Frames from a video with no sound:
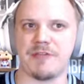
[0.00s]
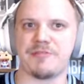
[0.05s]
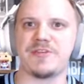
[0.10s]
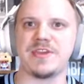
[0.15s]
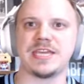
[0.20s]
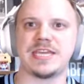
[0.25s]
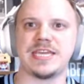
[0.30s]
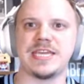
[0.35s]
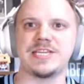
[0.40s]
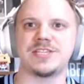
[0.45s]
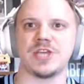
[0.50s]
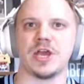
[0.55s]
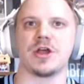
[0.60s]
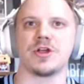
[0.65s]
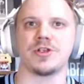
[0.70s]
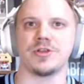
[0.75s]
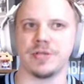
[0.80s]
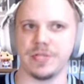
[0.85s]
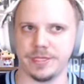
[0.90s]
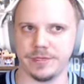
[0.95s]
I think he's
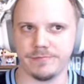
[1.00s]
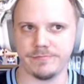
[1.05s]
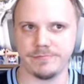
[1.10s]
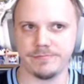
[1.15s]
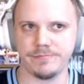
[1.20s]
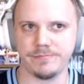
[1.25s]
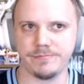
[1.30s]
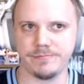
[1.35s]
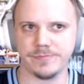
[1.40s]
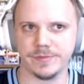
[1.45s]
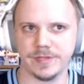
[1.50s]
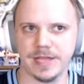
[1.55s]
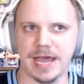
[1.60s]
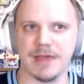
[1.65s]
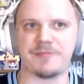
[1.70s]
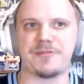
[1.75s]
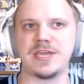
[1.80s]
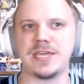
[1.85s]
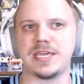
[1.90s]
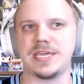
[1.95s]
earned it.
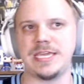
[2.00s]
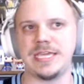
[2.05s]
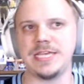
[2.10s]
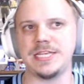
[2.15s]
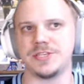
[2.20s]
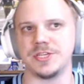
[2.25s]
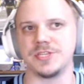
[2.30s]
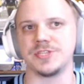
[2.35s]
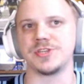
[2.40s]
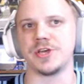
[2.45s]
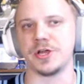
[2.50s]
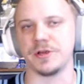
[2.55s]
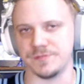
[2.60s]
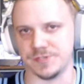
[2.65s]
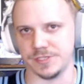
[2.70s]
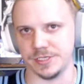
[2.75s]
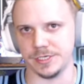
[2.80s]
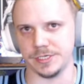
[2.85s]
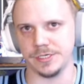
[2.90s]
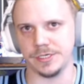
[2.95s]
I think he
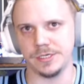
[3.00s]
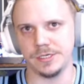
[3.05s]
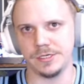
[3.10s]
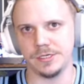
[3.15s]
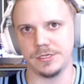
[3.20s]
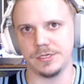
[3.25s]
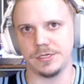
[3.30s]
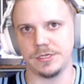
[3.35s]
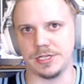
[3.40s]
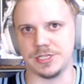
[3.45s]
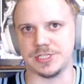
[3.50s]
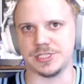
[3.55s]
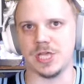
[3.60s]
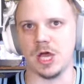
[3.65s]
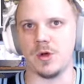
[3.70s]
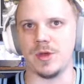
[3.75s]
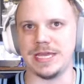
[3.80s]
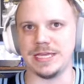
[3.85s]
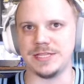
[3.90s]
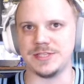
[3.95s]
deserves it. Let's
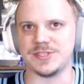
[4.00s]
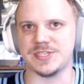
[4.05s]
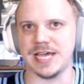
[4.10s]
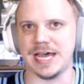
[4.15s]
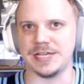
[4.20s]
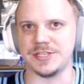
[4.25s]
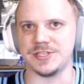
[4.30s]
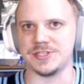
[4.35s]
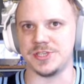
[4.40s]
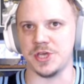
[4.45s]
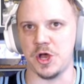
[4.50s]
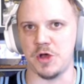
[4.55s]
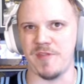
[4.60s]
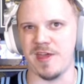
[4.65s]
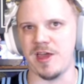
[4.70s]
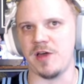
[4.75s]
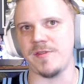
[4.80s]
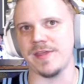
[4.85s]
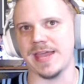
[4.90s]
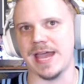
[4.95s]
go inside zone.
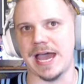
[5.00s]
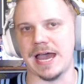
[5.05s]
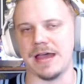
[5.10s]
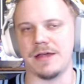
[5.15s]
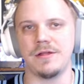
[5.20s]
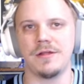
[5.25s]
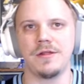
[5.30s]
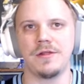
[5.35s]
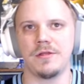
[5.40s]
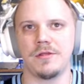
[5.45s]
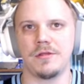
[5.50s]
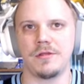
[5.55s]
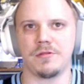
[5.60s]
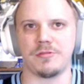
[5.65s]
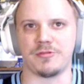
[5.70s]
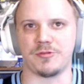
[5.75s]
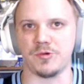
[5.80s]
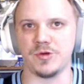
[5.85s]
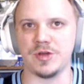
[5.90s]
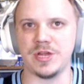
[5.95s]
They only got
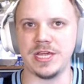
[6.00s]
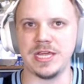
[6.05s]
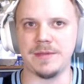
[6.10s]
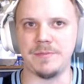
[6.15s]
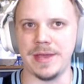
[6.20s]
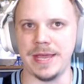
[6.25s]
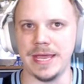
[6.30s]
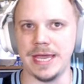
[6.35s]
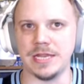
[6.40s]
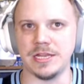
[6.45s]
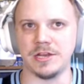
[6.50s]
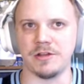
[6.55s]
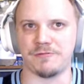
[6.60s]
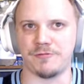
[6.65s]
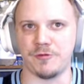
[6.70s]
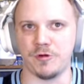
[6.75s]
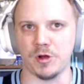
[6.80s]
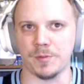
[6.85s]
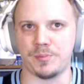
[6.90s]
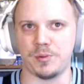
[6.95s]
three men in a
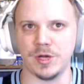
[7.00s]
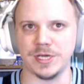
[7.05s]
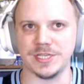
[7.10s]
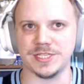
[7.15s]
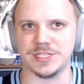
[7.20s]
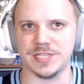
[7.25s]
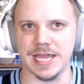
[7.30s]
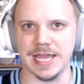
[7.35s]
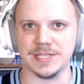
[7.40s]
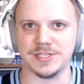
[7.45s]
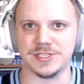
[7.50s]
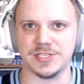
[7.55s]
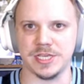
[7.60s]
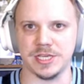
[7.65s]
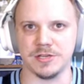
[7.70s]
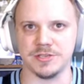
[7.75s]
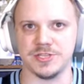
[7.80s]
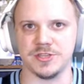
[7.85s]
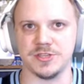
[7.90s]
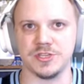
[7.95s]
four-point stance
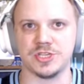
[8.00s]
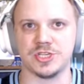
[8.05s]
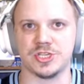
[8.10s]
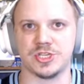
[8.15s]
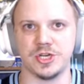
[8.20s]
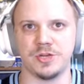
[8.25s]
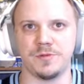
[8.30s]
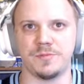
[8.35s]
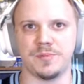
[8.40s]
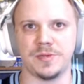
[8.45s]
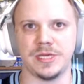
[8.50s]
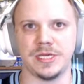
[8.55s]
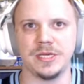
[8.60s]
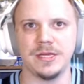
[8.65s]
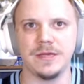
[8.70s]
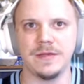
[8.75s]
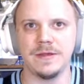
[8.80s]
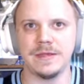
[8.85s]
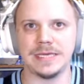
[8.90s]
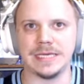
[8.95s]
here, so this should
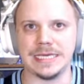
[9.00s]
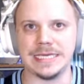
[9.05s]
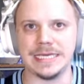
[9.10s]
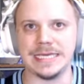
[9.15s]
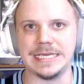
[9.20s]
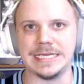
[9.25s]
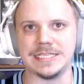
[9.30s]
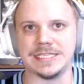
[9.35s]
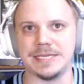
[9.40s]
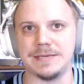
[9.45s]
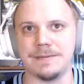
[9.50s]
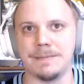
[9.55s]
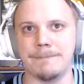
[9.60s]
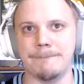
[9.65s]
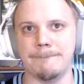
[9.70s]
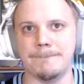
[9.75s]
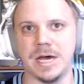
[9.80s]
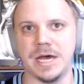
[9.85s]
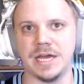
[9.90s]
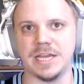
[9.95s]
be easy
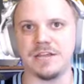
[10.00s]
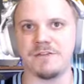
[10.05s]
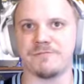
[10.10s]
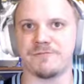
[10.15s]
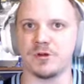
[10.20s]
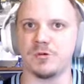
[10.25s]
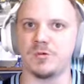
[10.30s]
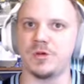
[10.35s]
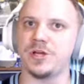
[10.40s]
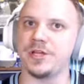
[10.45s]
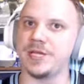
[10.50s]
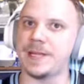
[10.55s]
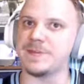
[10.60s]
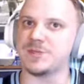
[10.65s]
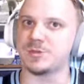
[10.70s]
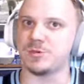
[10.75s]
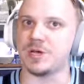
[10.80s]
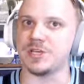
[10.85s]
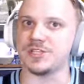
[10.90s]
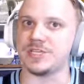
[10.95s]
money for
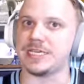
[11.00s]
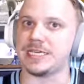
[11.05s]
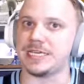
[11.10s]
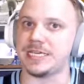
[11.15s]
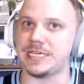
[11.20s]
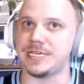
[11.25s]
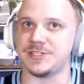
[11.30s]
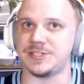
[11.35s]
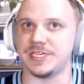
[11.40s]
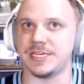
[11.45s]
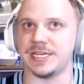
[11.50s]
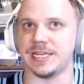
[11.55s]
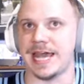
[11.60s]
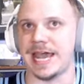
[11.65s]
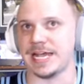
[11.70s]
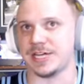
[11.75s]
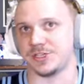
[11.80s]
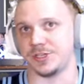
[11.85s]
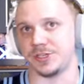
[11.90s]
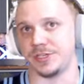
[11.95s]
Williams. Wasn't easy, and
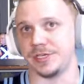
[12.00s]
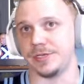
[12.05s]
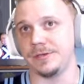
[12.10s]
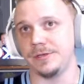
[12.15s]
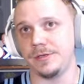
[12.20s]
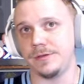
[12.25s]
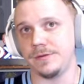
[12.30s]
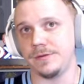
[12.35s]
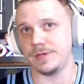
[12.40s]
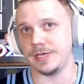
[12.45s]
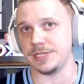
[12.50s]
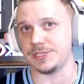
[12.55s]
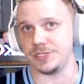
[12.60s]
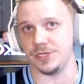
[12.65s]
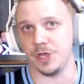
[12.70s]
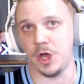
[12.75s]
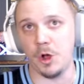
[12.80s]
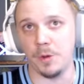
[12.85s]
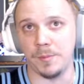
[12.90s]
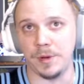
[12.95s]
actually,
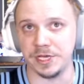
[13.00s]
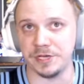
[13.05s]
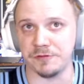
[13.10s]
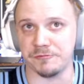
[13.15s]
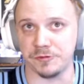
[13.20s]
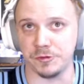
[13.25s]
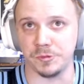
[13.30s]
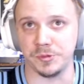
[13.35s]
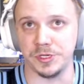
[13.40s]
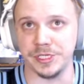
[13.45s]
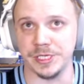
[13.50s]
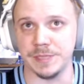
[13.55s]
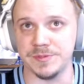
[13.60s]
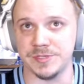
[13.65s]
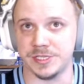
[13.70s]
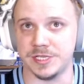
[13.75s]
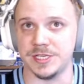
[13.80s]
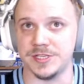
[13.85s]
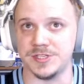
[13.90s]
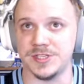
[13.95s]
it's no money for
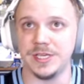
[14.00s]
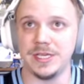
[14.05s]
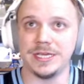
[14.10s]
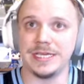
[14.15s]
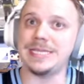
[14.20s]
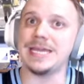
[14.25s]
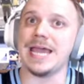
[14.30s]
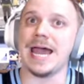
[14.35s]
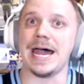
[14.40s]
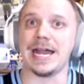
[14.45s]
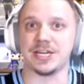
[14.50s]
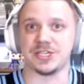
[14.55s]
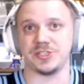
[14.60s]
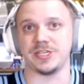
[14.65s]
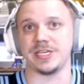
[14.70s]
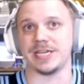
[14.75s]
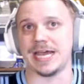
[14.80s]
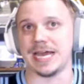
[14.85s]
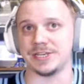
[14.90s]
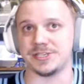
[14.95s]
Williams because he
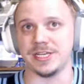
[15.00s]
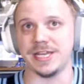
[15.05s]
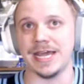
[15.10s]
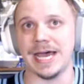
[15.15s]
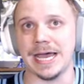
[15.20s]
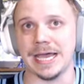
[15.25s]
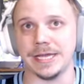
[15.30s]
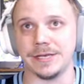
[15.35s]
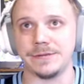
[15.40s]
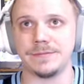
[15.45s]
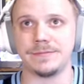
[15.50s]
actually got denied.